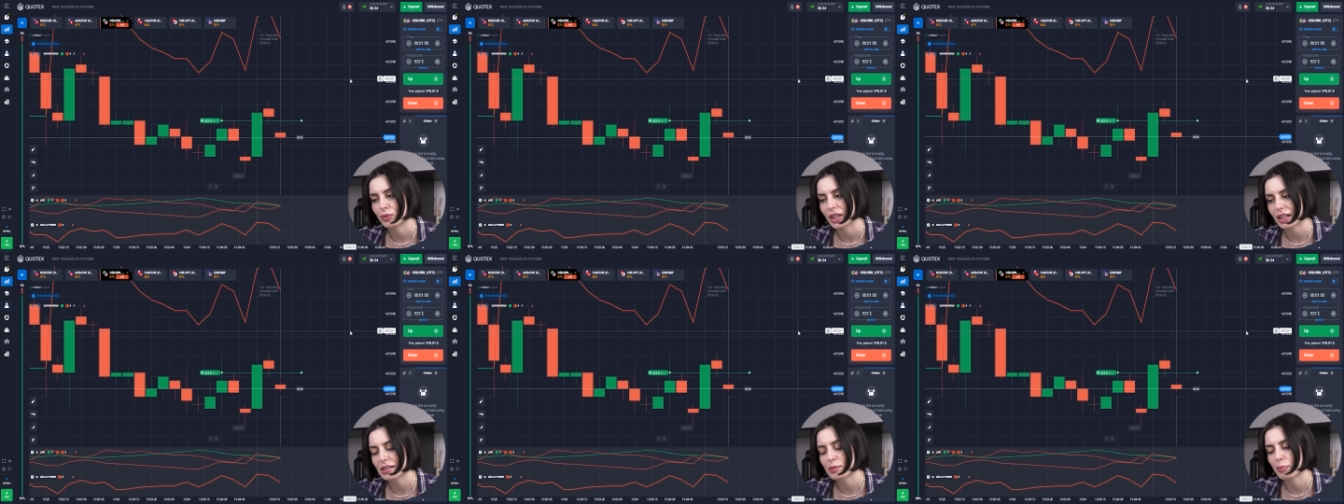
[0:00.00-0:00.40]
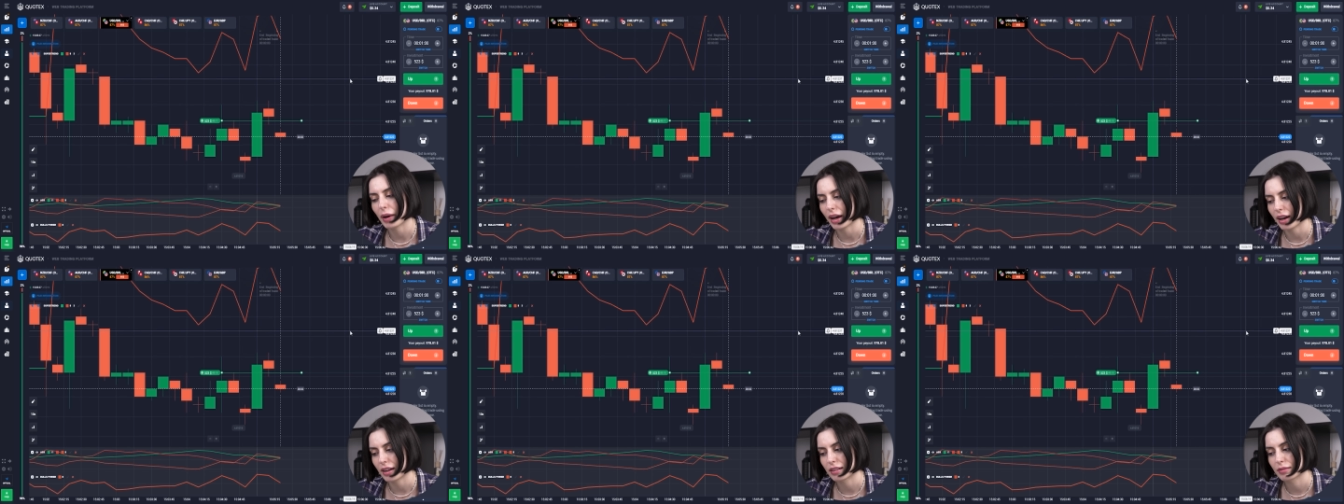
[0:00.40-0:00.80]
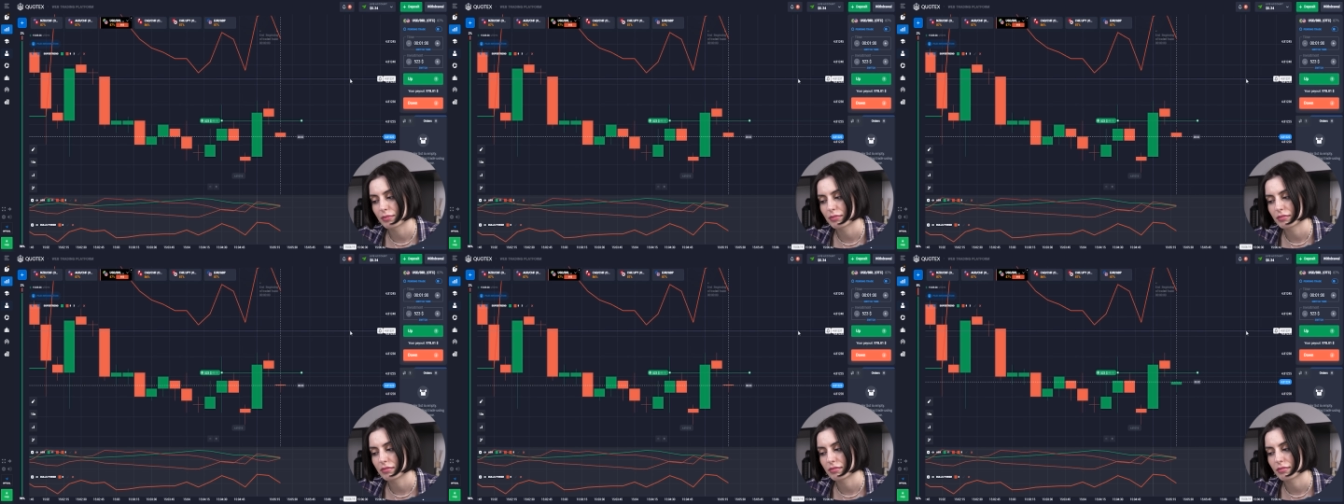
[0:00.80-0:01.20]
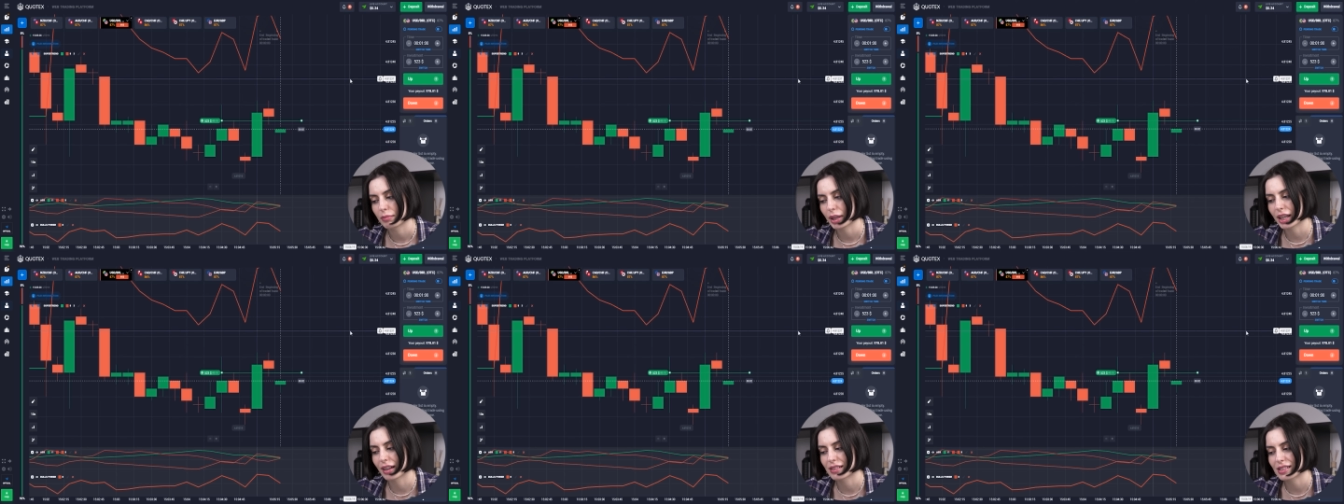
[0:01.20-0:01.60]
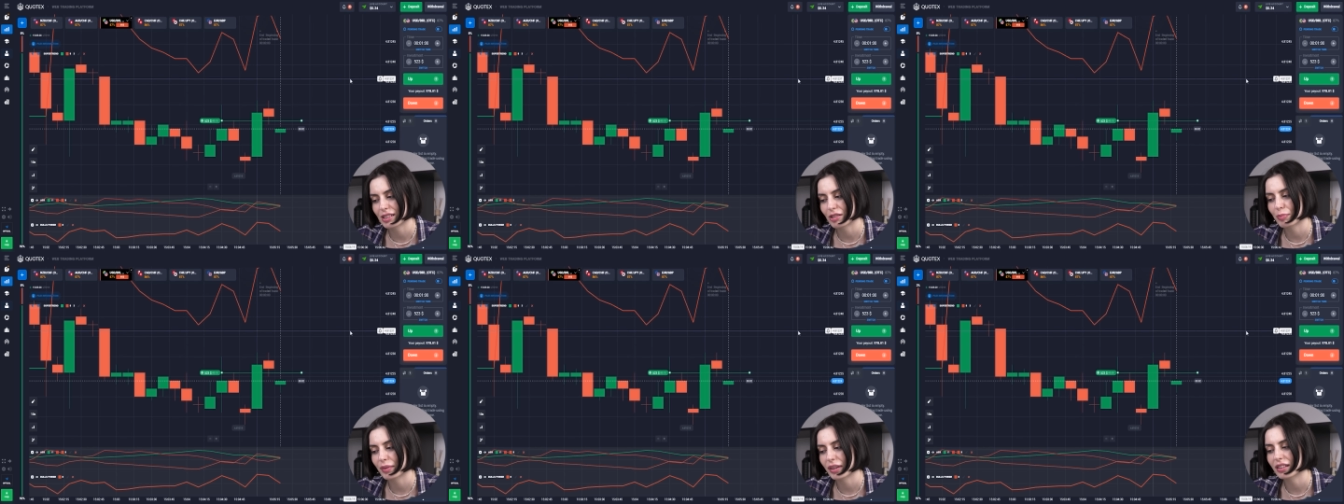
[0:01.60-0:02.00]
that's bad because
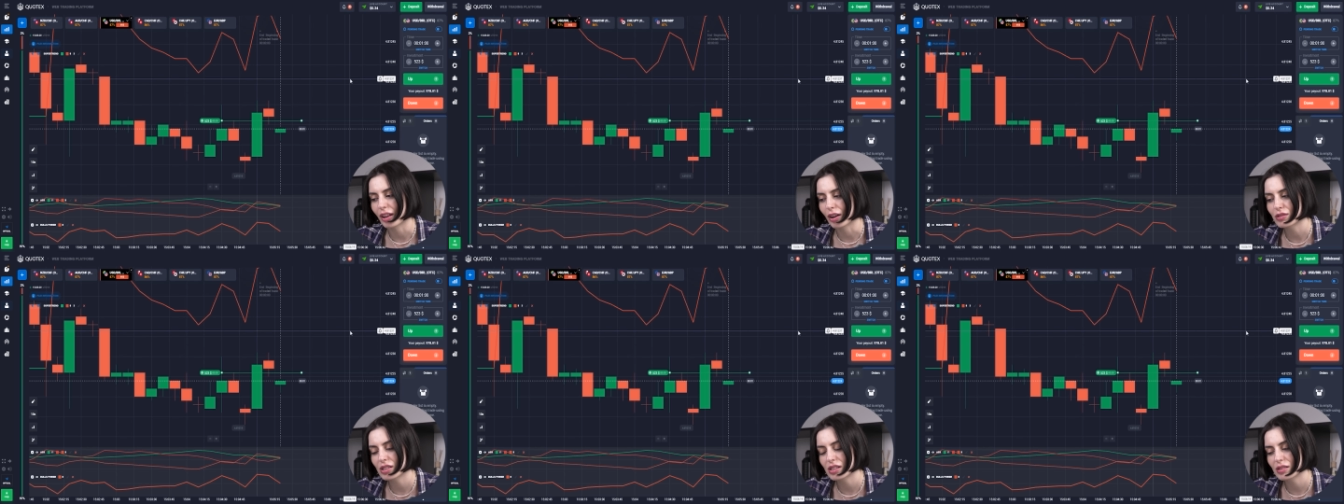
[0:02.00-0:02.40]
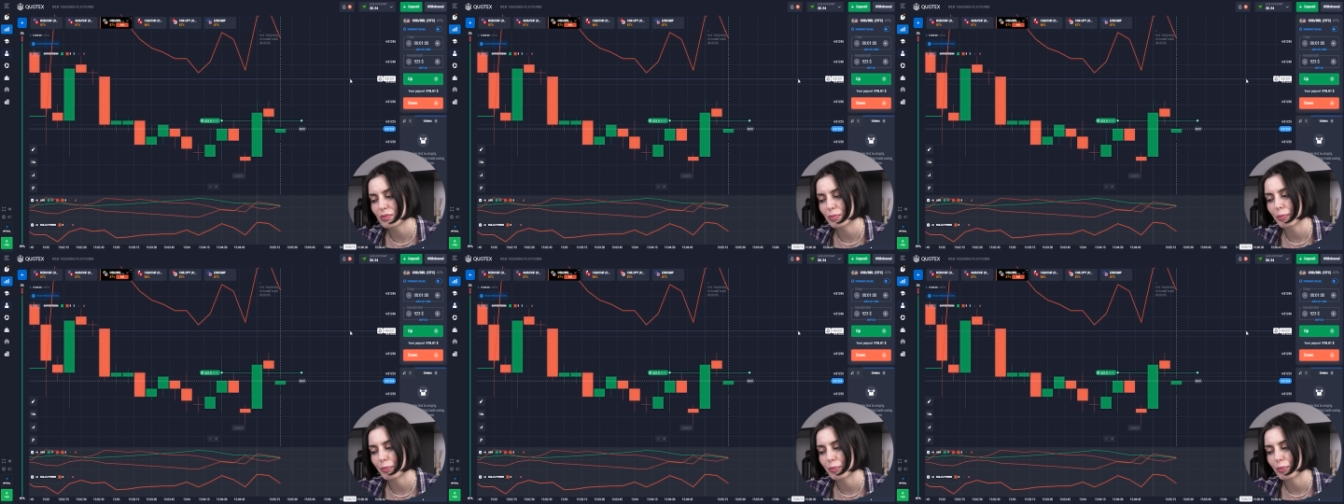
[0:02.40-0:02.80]
our prognosis